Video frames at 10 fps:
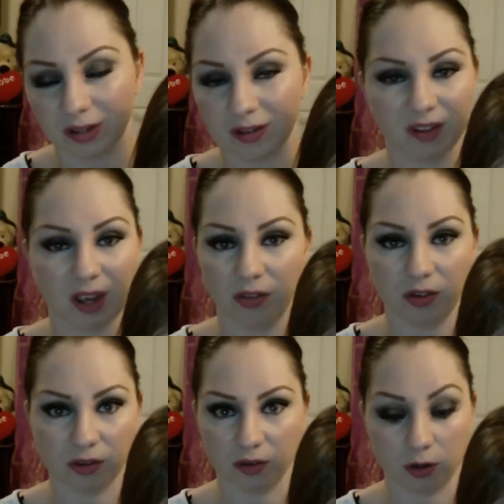Like I said,
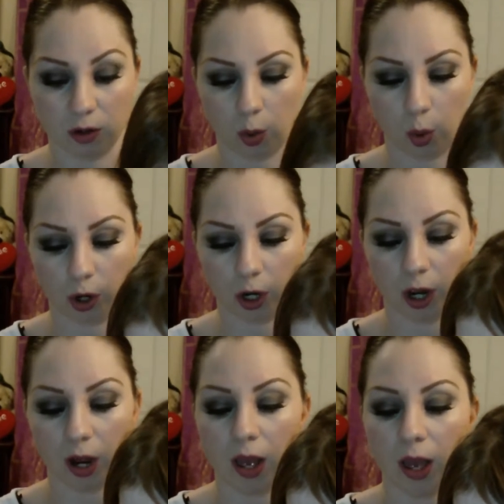this is in no
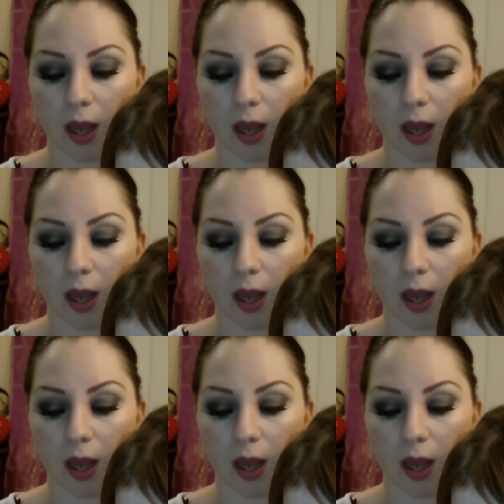order.